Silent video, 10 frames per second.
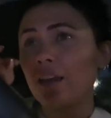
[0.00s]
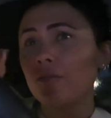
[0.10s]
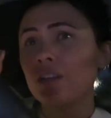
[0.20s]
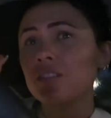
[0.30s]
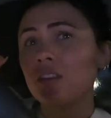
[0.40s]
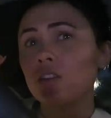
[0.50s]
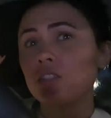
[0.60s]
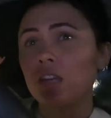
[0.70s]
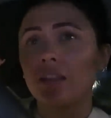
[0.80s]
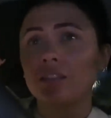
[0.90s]
and I
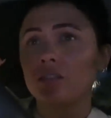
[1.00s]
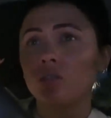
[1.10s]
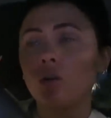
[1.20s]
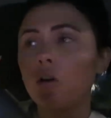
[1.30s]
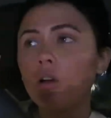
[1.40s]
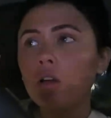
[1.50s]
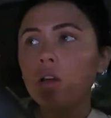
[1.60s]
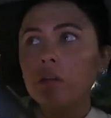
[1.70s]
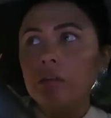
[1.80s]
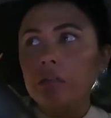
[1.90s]
researched it and that's not
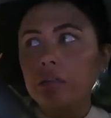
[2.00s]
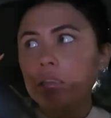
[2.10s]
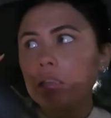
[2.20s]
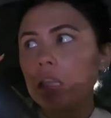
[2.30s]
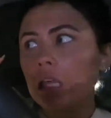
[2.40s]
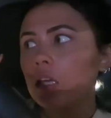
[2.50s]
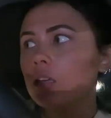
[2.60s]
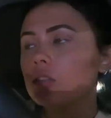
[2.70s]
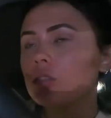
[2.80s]
a good thing.